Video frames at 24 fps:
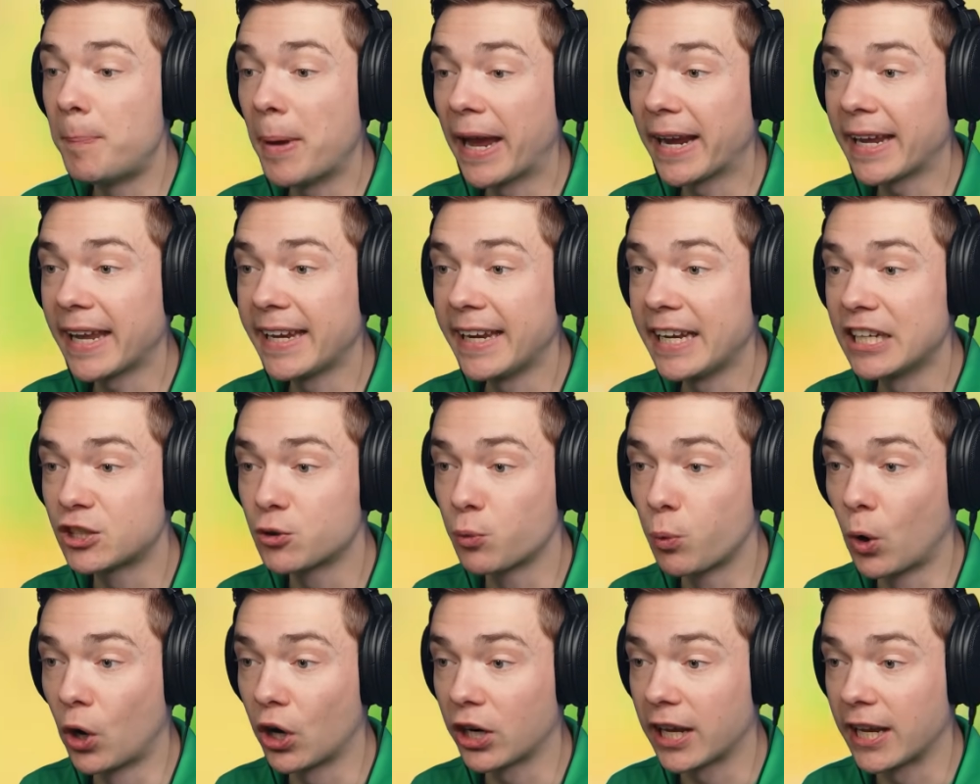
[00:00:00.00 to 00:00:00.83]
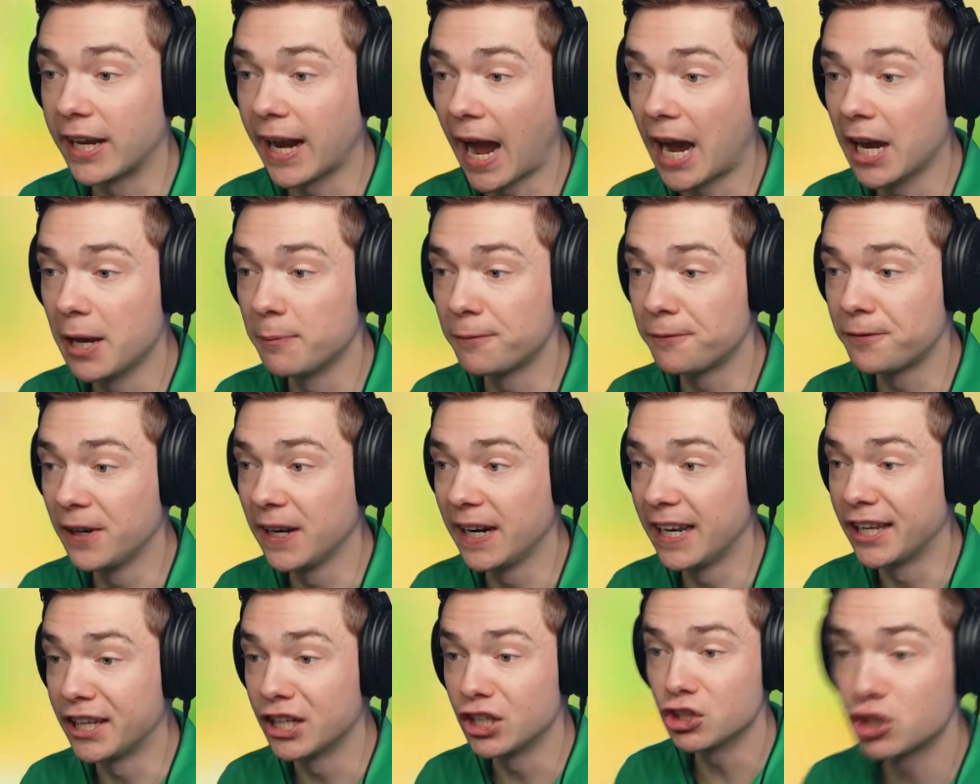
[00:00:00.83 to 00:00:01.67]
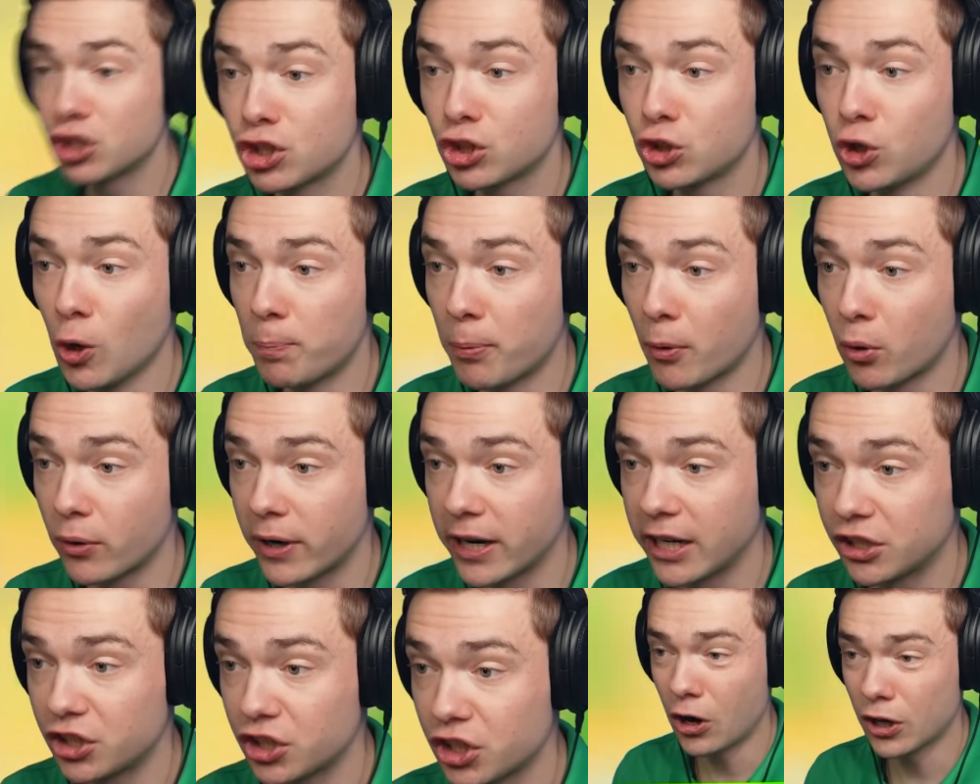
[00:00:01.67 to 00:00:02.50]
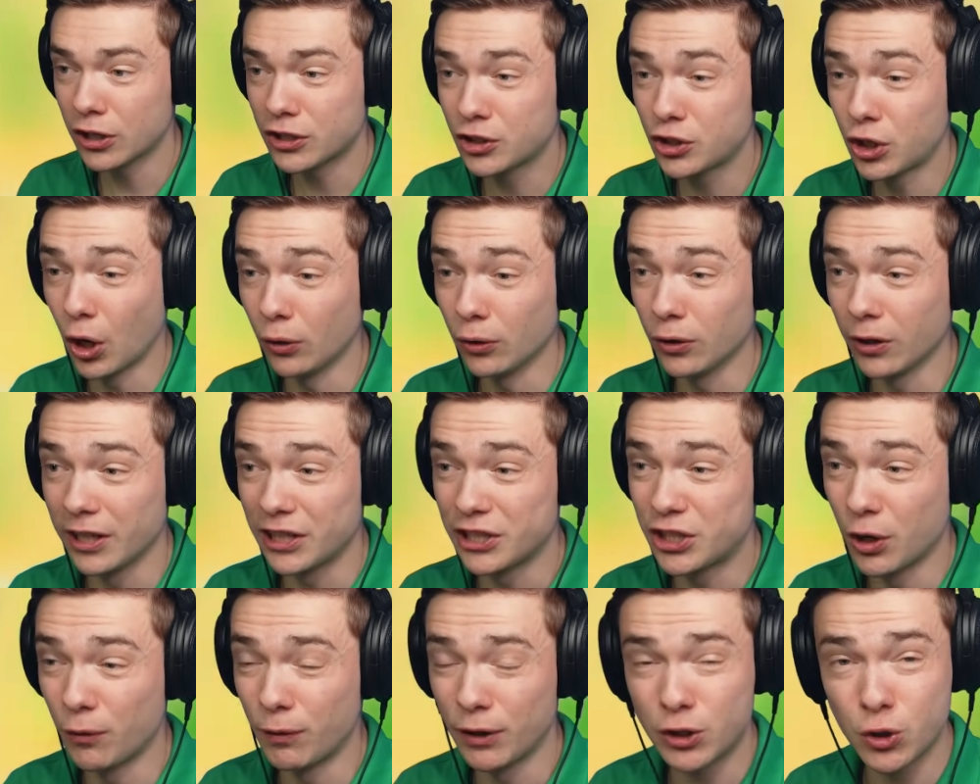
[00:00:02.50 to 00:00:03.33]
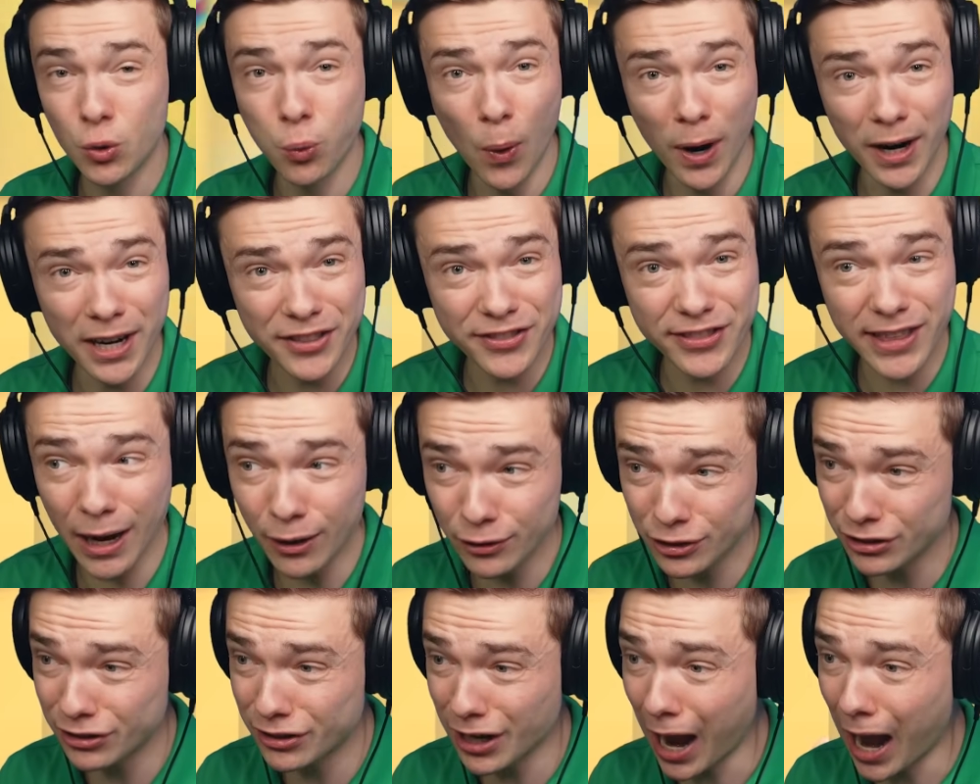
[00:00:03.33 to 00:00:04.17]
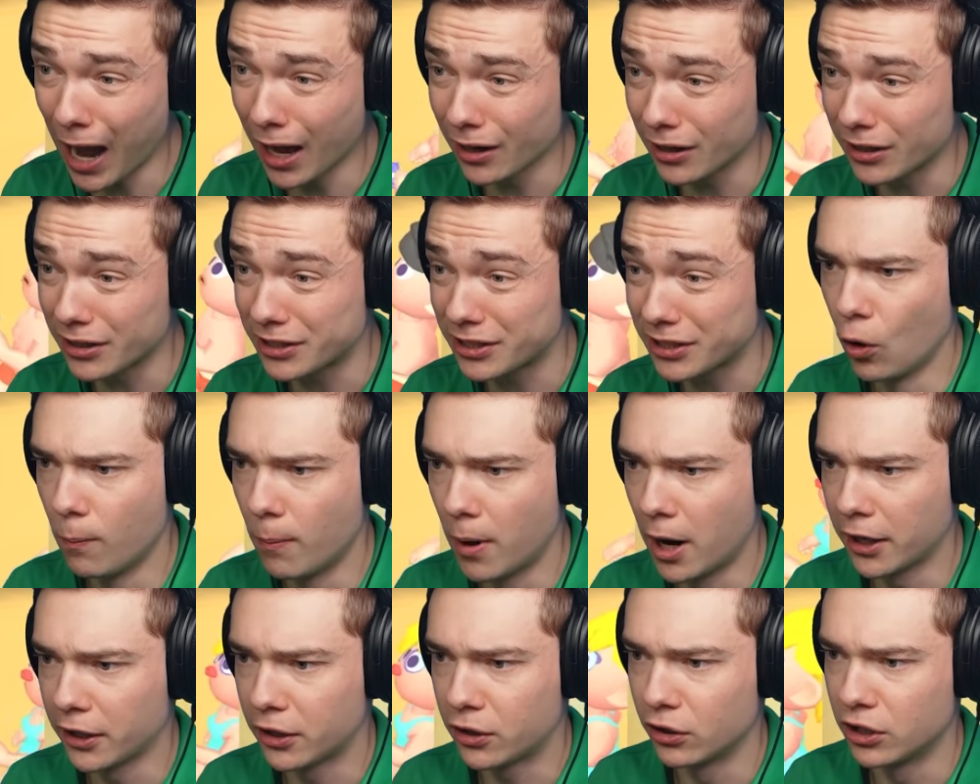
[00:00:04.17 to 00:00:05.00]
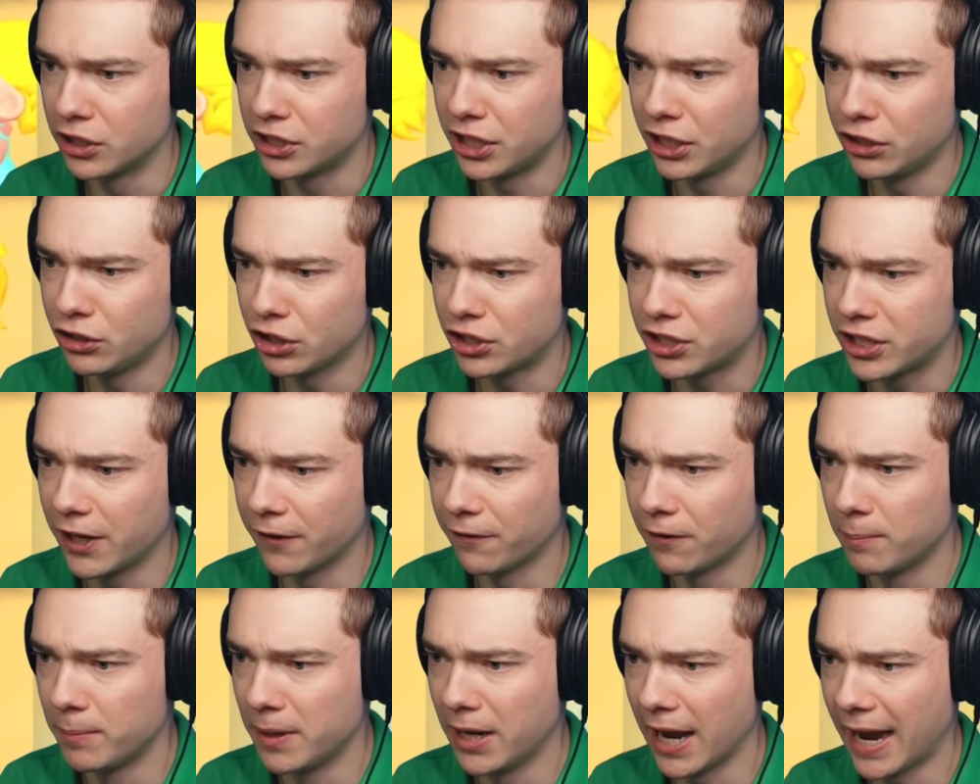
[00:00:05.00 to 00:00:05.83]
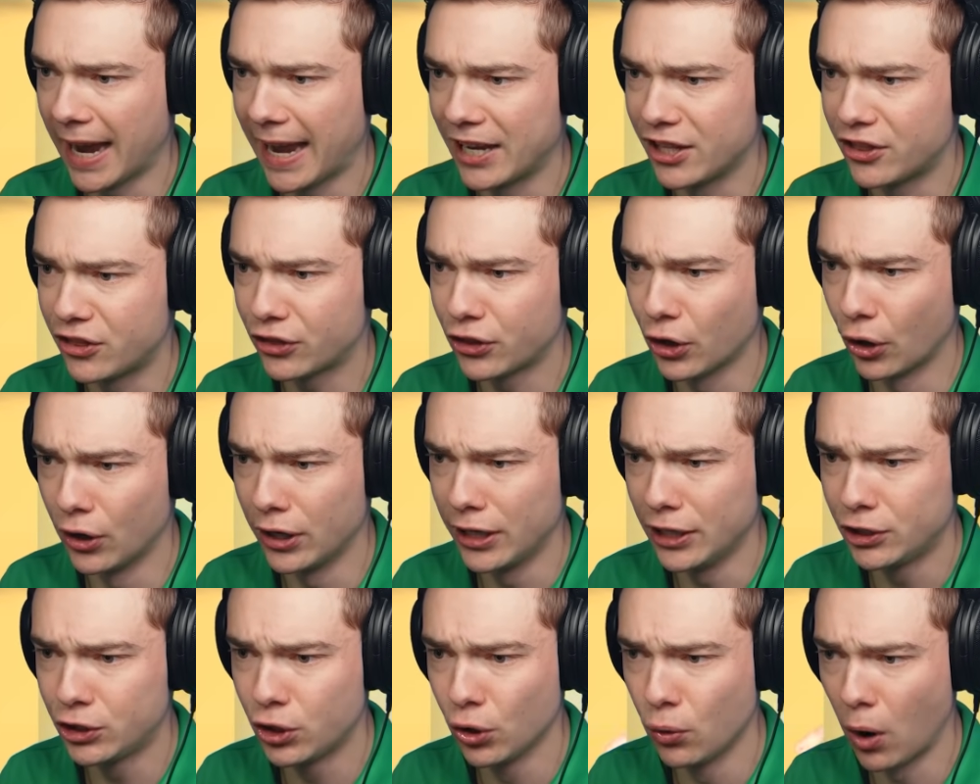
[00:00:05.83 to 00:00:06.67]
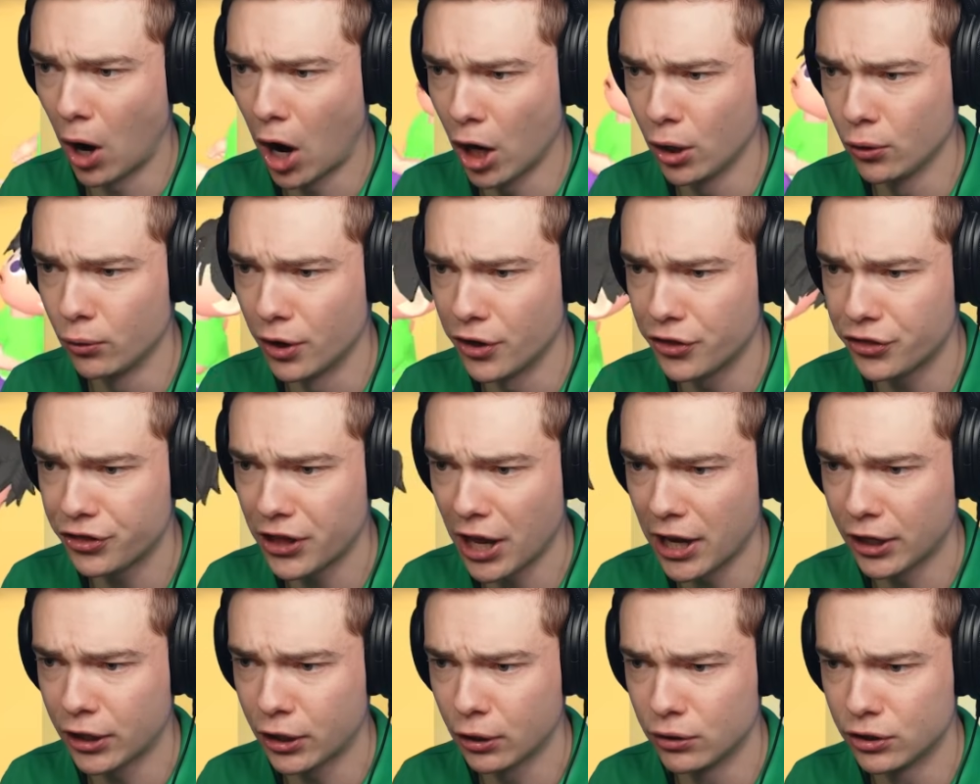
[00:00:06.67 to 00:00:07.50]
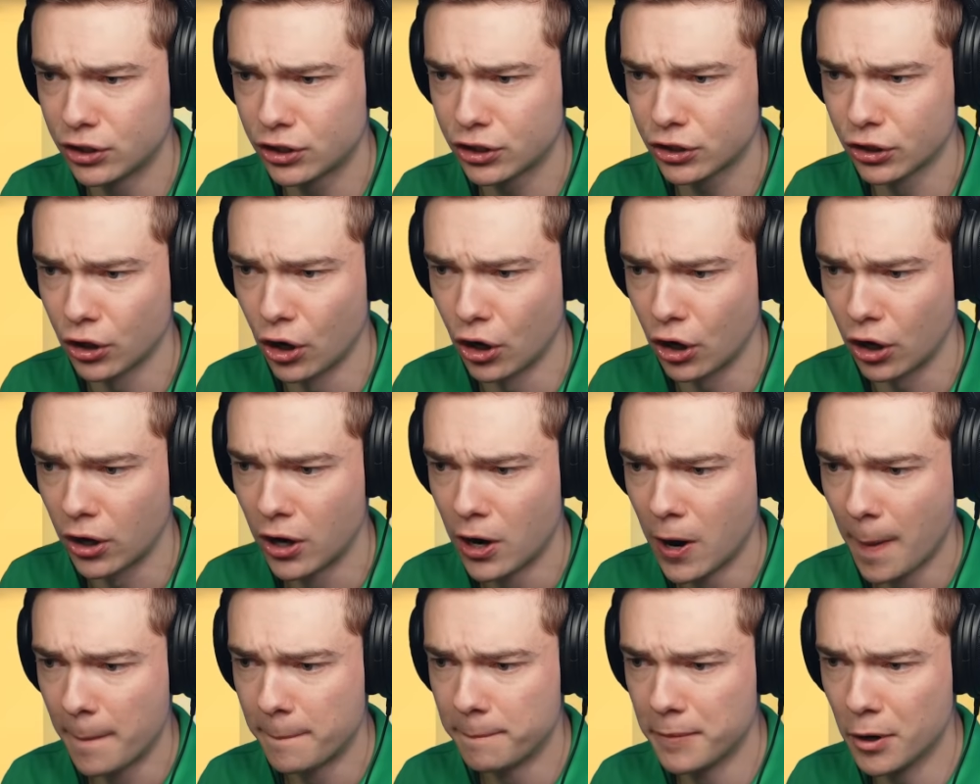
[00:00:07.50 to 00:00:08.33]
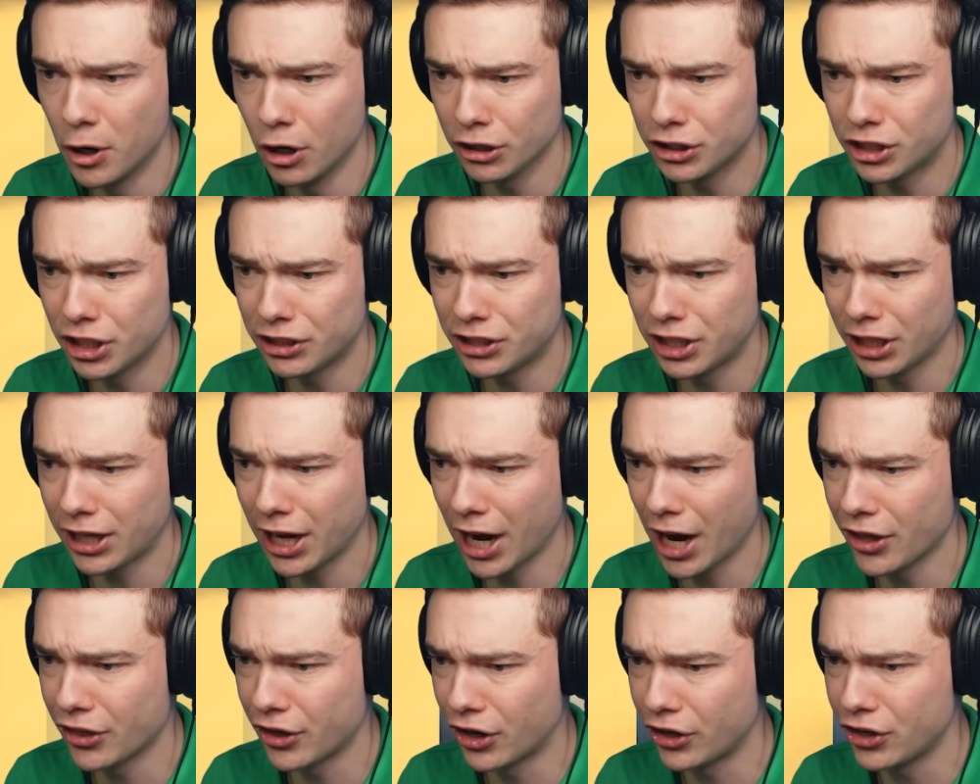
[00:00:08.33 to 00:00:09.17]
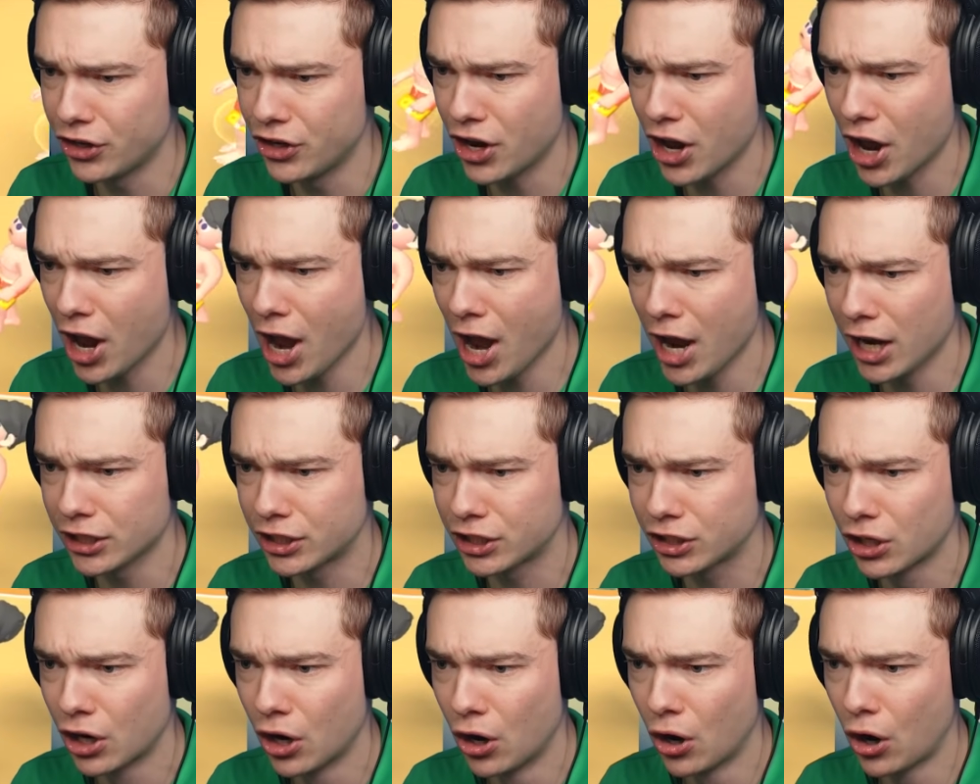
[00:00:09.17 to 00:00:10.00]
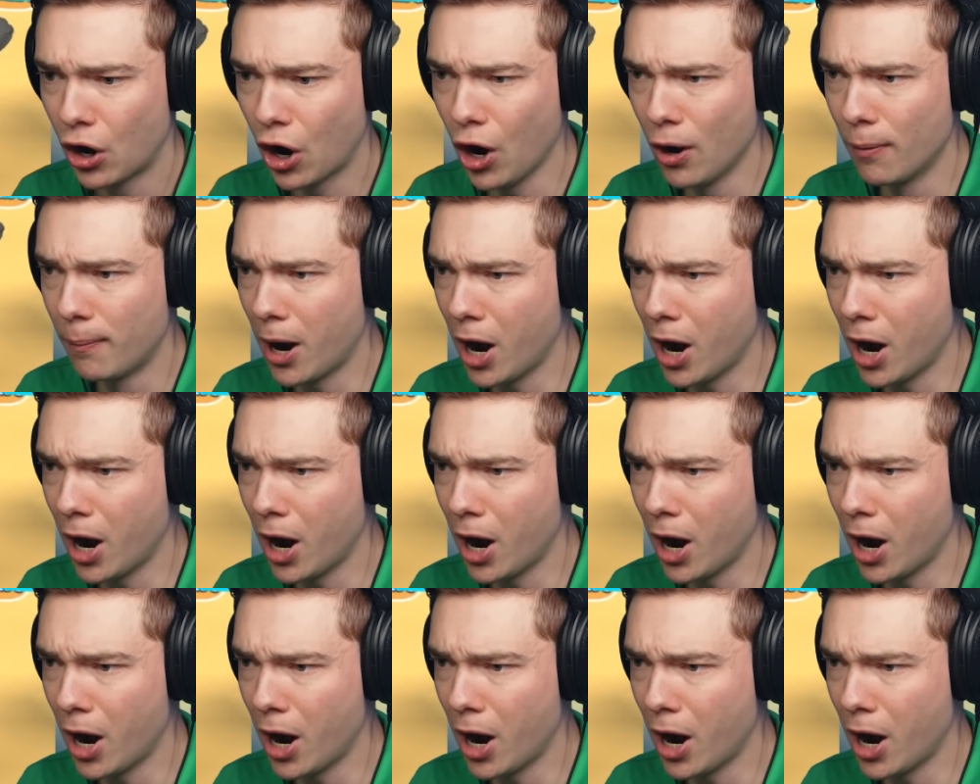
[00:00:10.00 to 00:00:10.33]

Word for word: begging is working i am feeling super rich our total is over twenty thousand dollars oh my goodness he just given me a 3200 thank you sir merge it together yes Oh